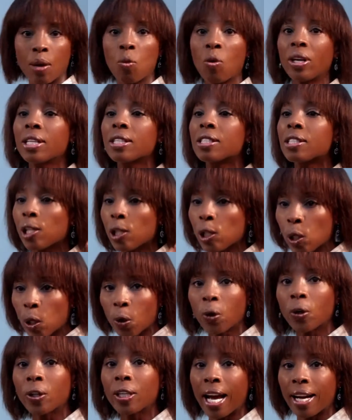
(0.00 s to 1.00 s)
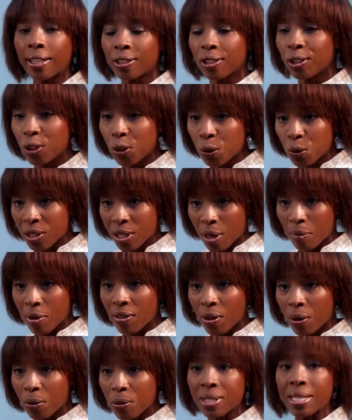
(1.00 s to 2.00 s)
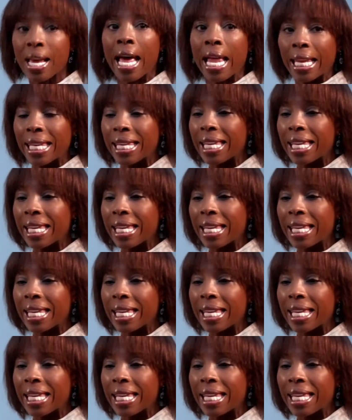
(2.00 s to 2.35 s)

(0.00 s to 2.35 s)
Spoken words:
They wanted to learn how to do some of those